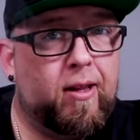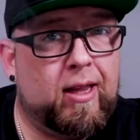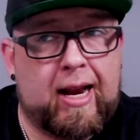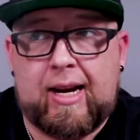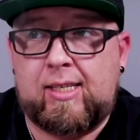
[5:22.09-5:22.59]

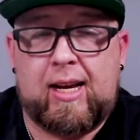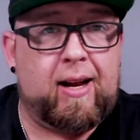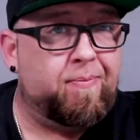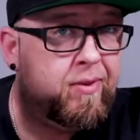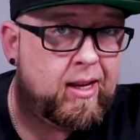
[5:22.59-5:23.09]
Like I
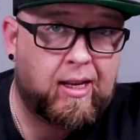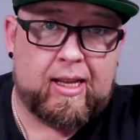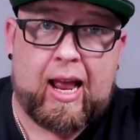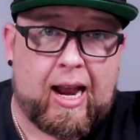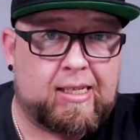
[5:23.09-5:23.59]
said,
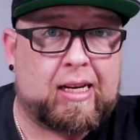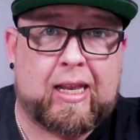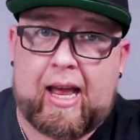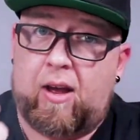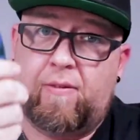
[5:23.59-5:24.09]
nice
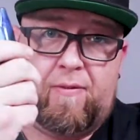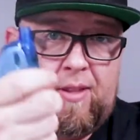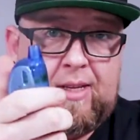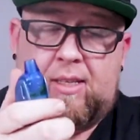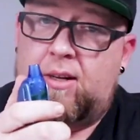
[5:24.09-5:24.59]
cloud for
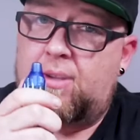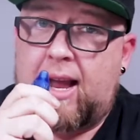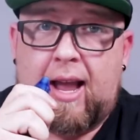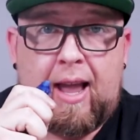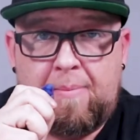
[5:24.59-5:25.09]
this little
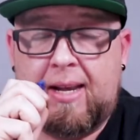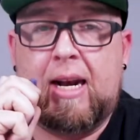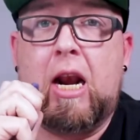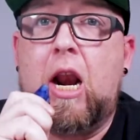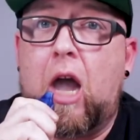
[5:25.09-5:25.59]
guy. I
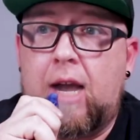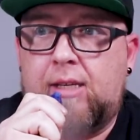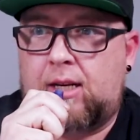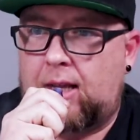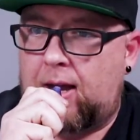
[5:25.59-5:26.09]
mean,
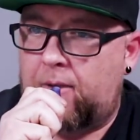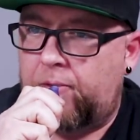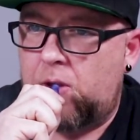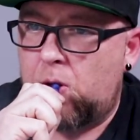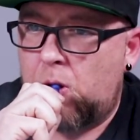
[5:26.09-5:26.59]
nice cloud.